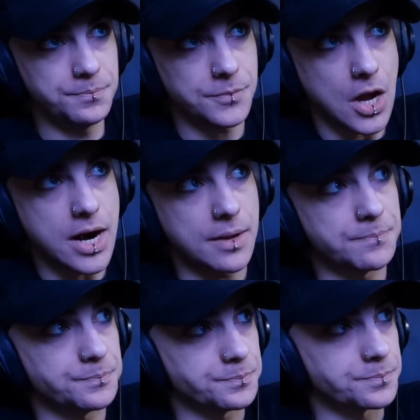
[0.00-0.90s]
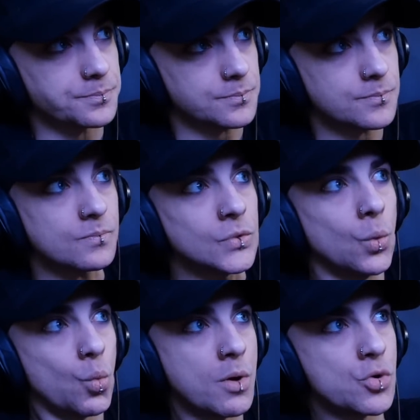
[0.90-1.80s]
All right.
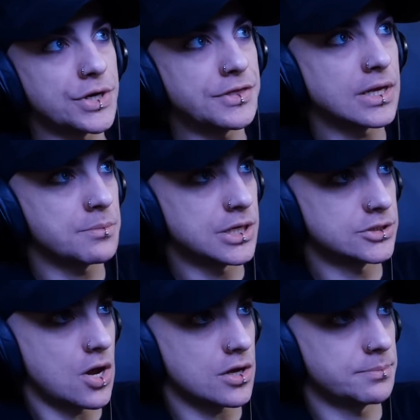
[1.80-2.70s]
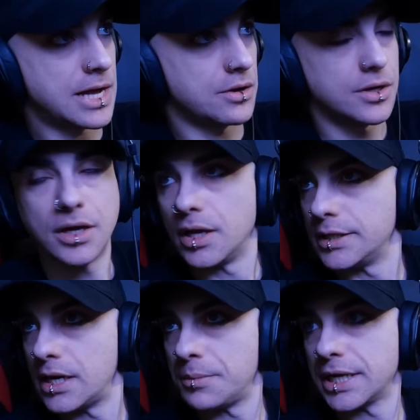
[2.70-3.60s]
One more thing I'm going to talk about, and
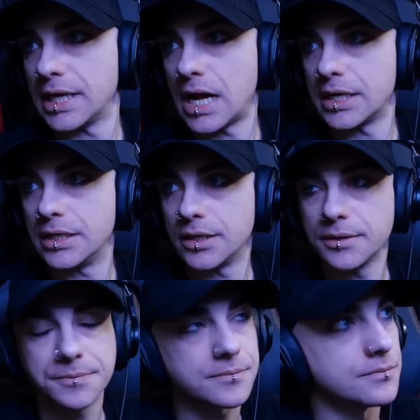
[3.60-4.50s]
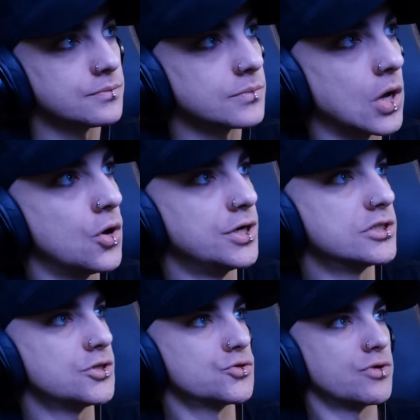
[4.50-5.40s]
then I'm going to get out of here. Oh,
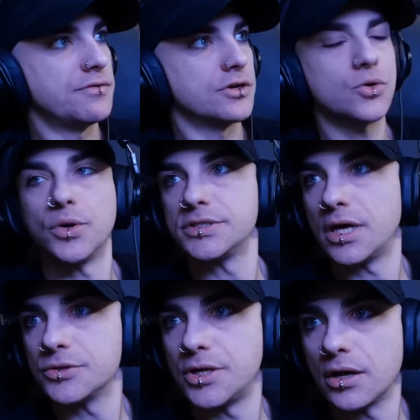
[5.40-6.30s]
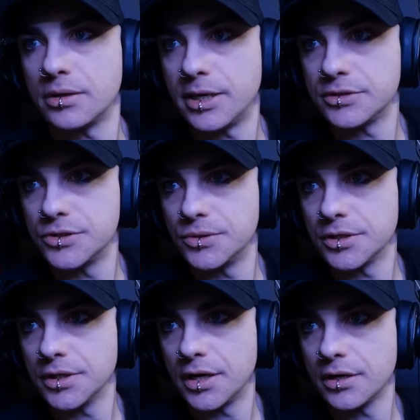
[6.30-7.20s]
here's those Raven coins I was talking about too
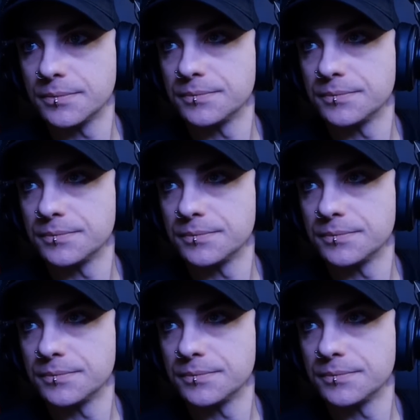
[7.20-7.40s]
earlier